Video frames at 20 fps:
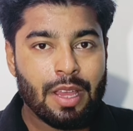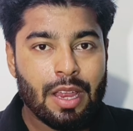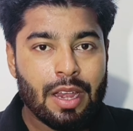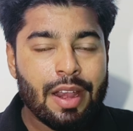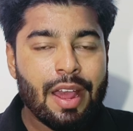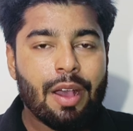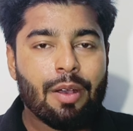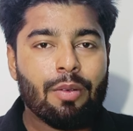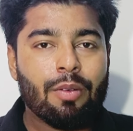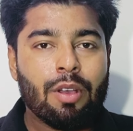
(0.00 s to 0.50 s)

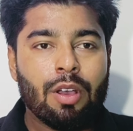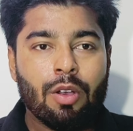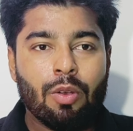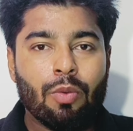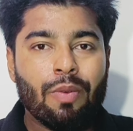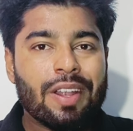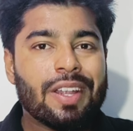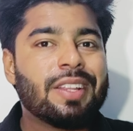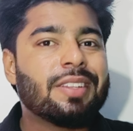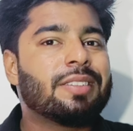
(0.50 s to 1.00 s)
Now
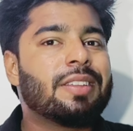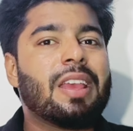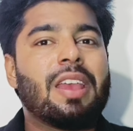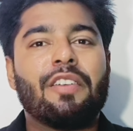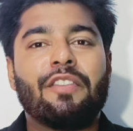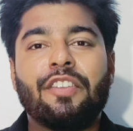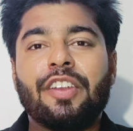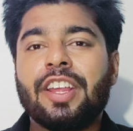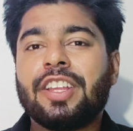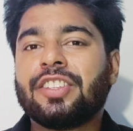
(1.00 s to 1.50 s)
what is
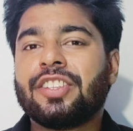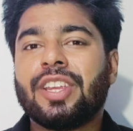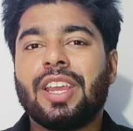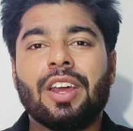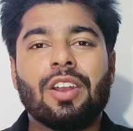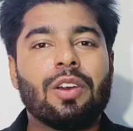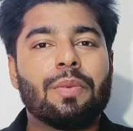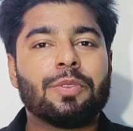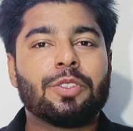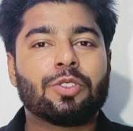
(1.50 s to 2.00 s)
average
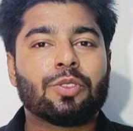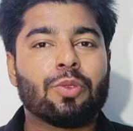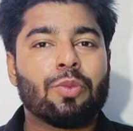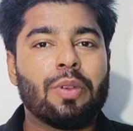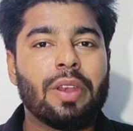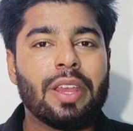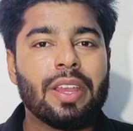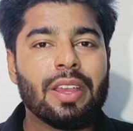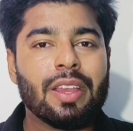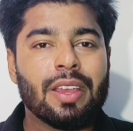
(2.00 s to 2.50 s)
year of
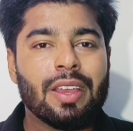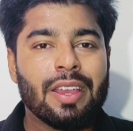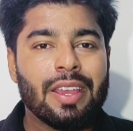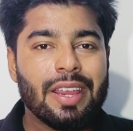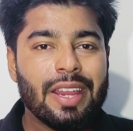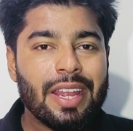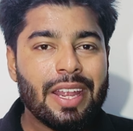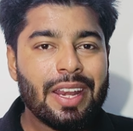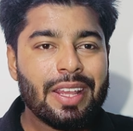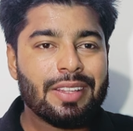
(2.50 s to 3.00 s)
schooling?
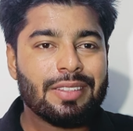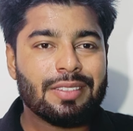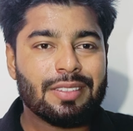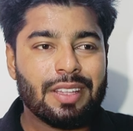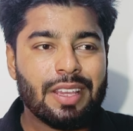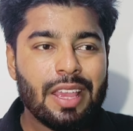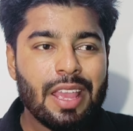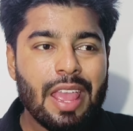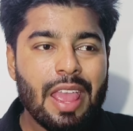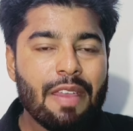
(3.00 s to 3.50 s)
It is
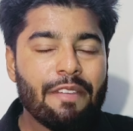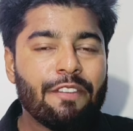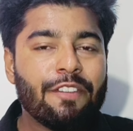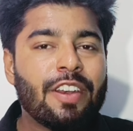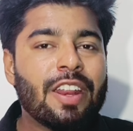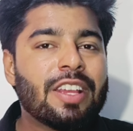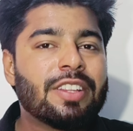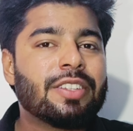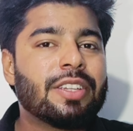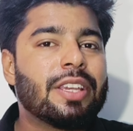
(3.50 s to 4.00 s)
the
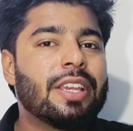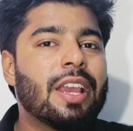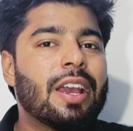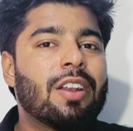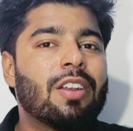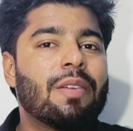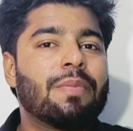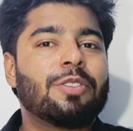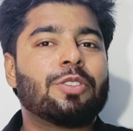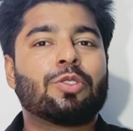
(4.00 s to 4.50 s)
average
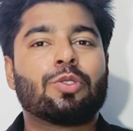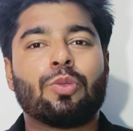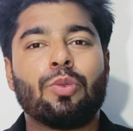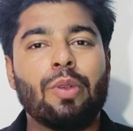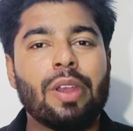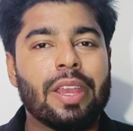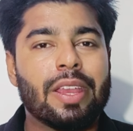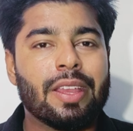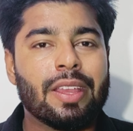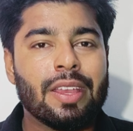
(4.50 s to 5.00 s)
year of
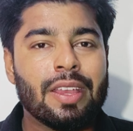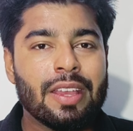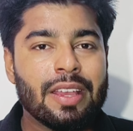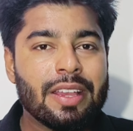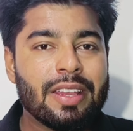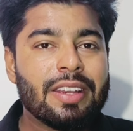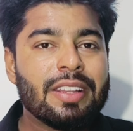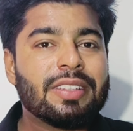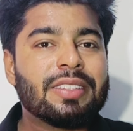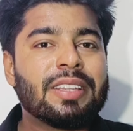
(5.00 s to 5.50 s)
schooling
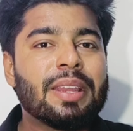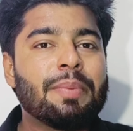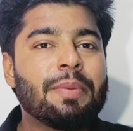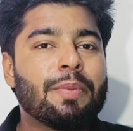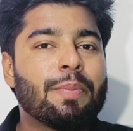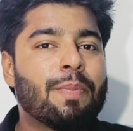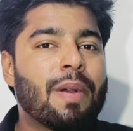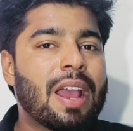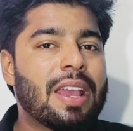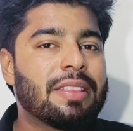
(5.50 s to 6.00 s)
received
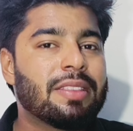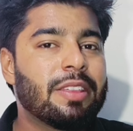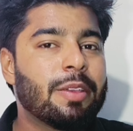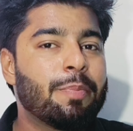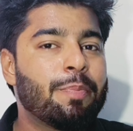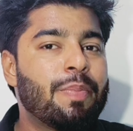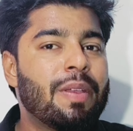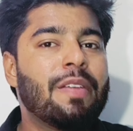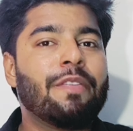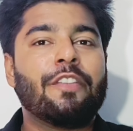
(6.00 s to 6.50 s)
by the
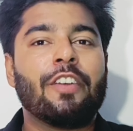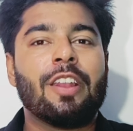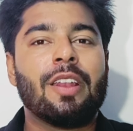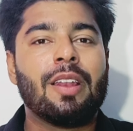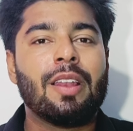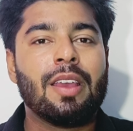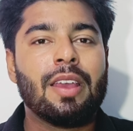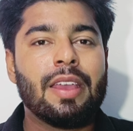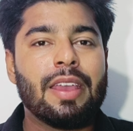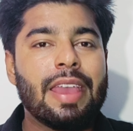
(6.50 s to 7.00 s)
people
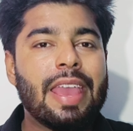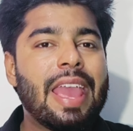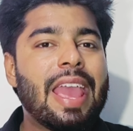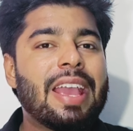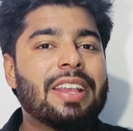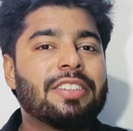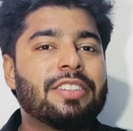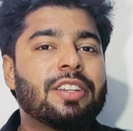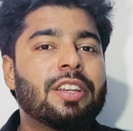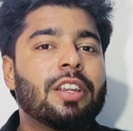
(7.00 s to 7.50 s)

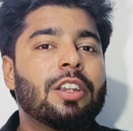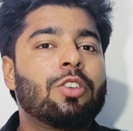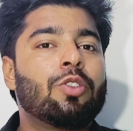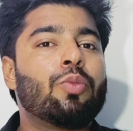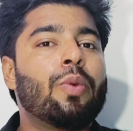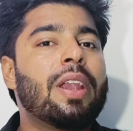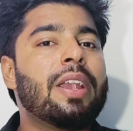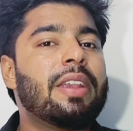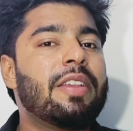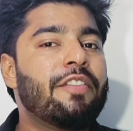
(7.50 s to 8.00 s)
aged
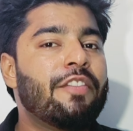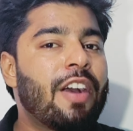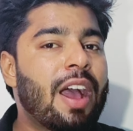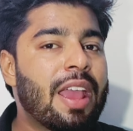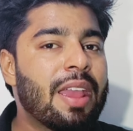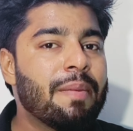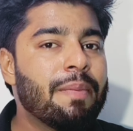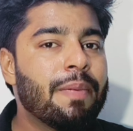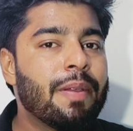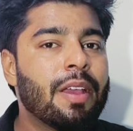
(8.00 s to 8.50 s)

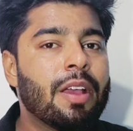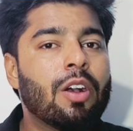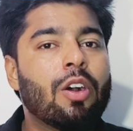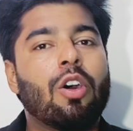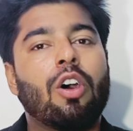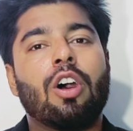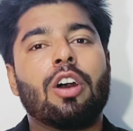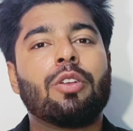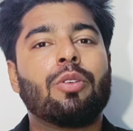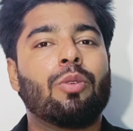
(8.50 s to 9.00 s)
25
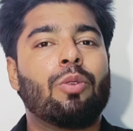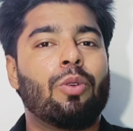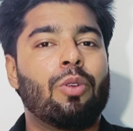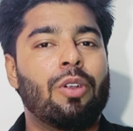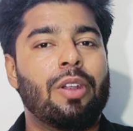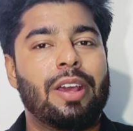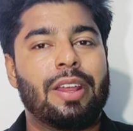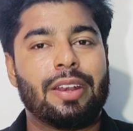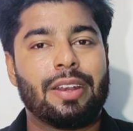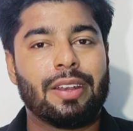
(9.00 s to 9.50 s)
or
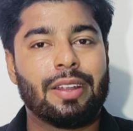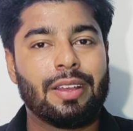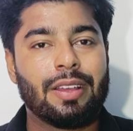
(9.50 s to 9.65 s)
older.